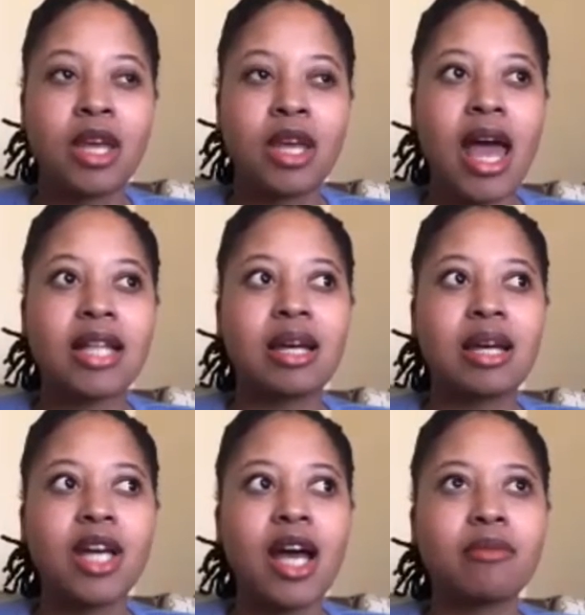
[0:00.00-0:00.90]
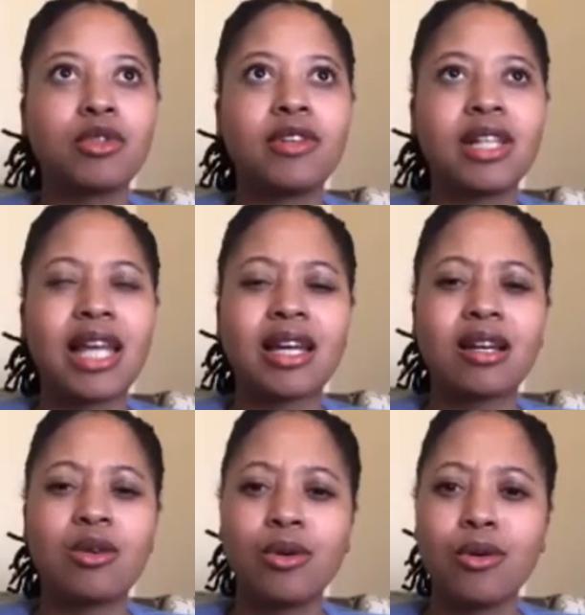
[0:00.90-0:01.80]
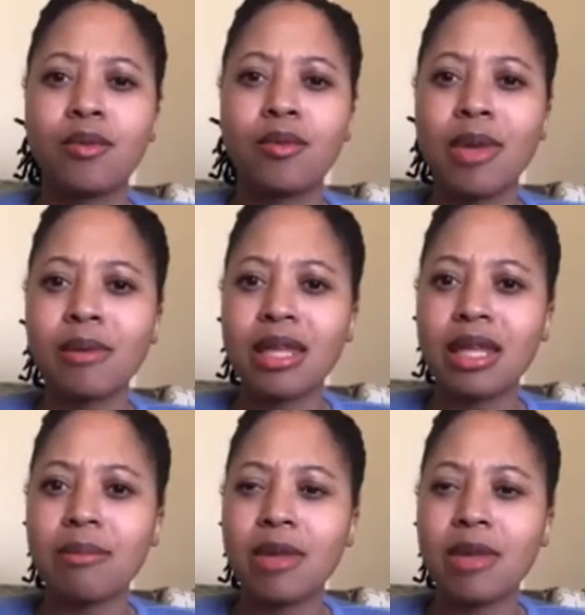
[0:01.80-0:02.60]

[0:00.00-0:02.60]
And sometimes you feel like, oh, maybe